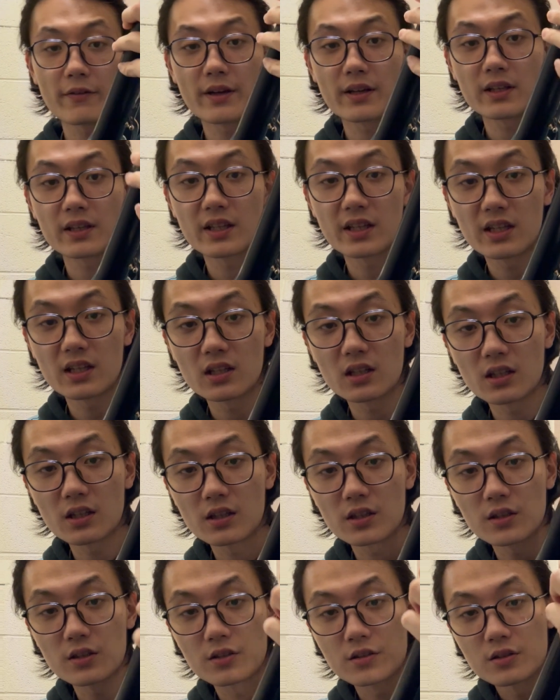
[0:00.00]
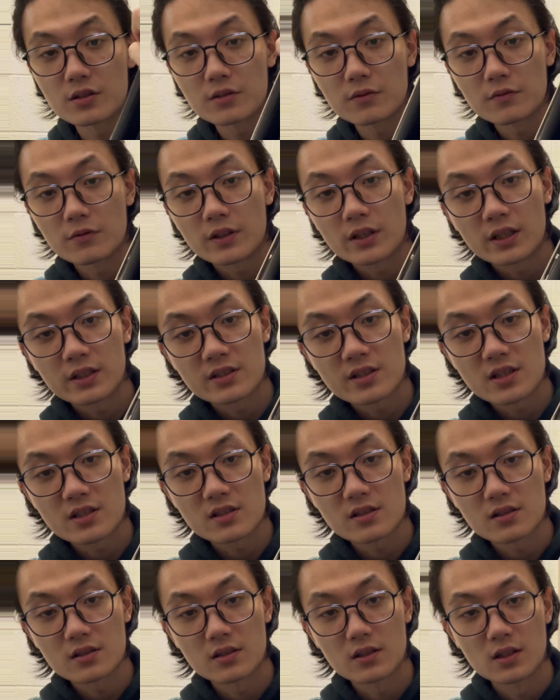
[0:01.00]
any key here. We can
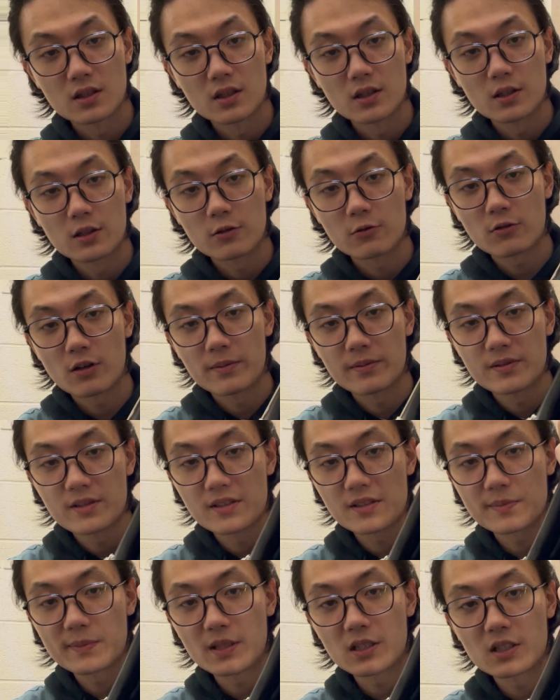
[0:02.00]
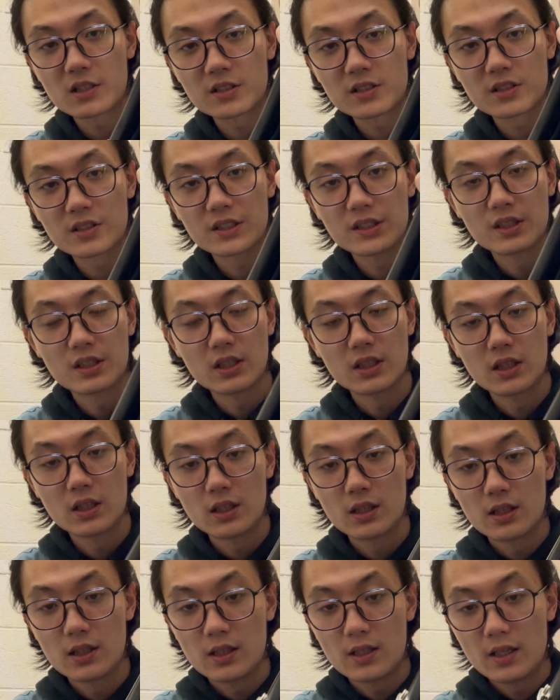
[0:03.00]
just grab this part,
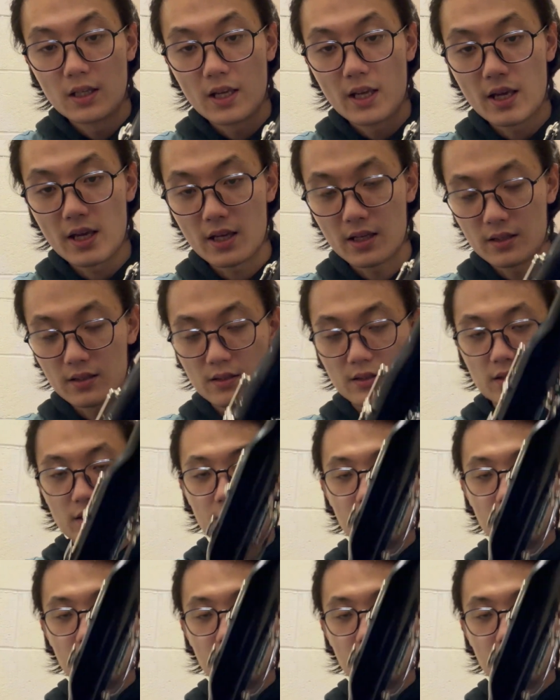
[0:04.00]
and